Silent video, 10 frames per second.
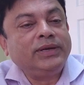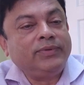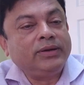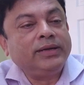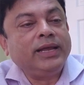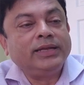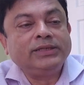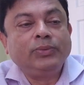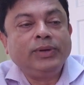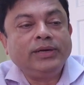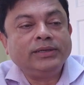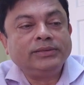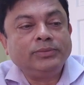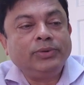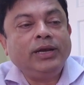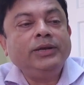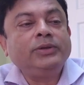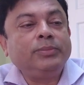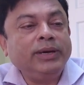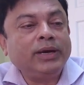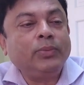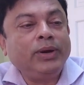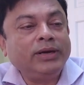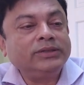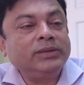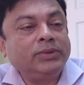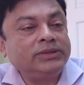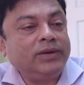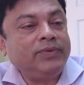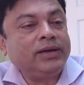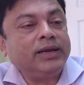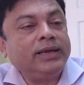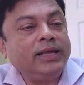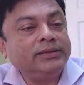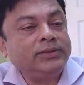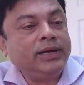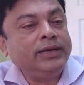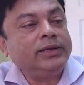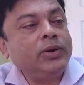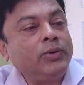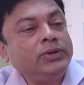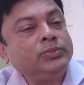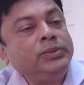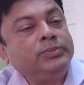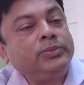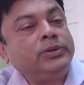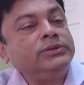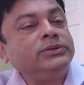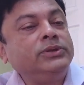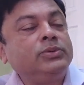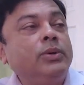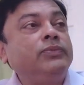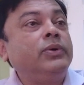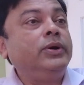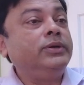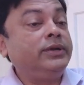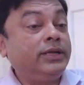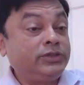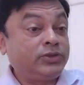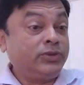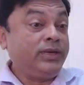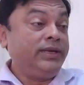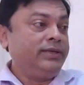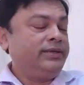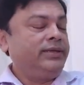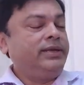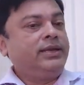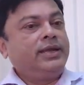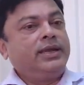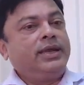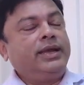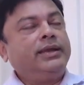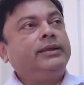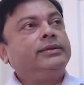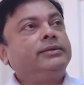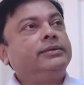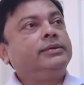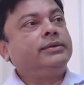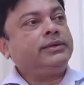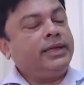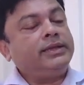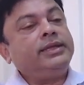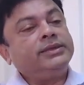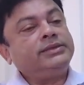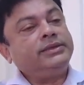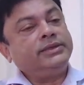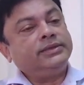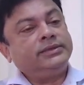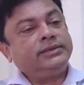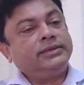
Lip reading: of cervical cancer awareness, really to bring awareness about cervical cancer and encourage persons to come forward to get screened and get tested.